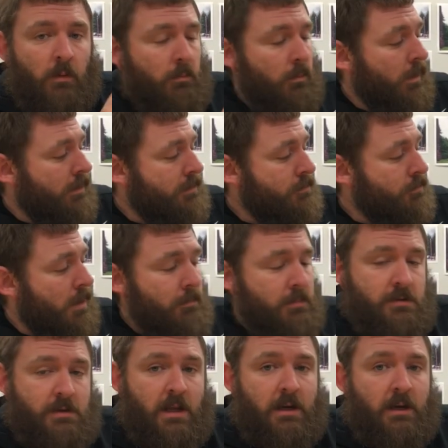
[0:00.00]
was
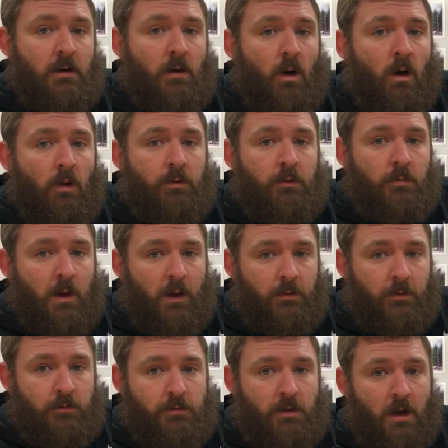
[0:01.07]
represented all throughout
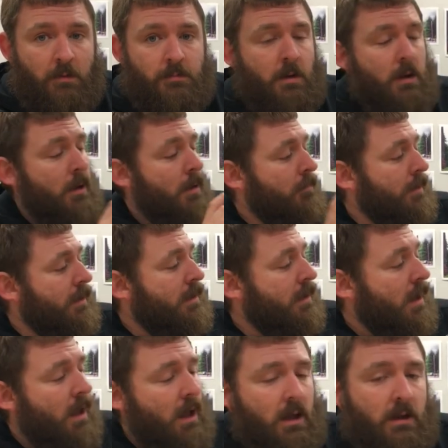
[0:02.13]
their tribes
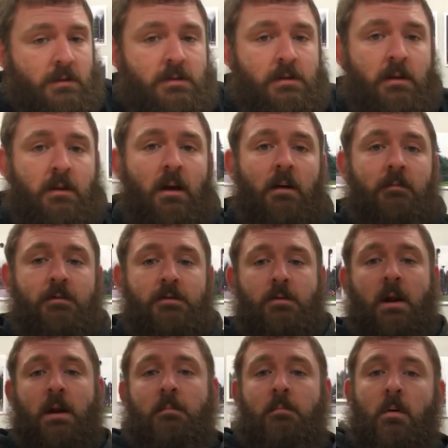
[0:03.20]
because of its
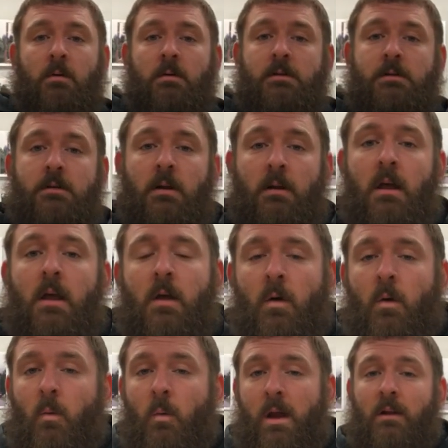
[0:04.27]
great importance.
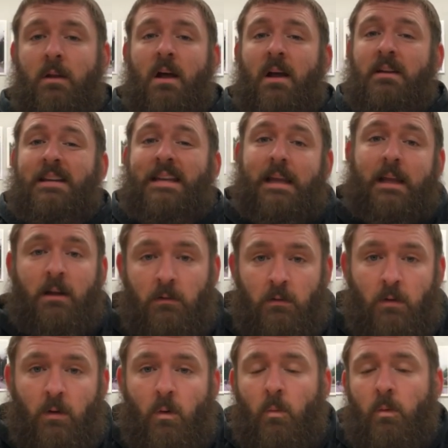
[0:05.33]
Whale hunting
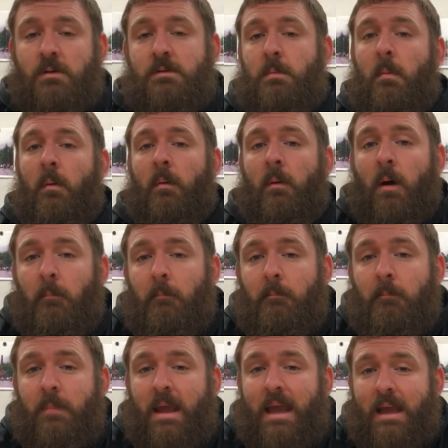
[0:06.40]
was a
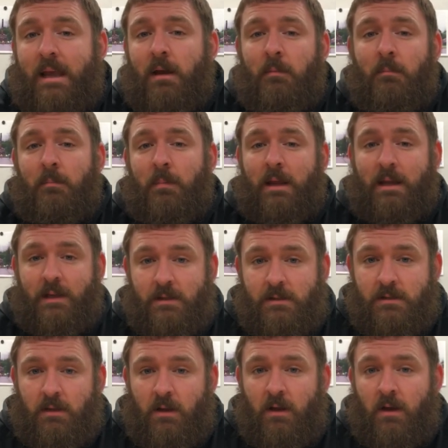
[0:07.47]
big piece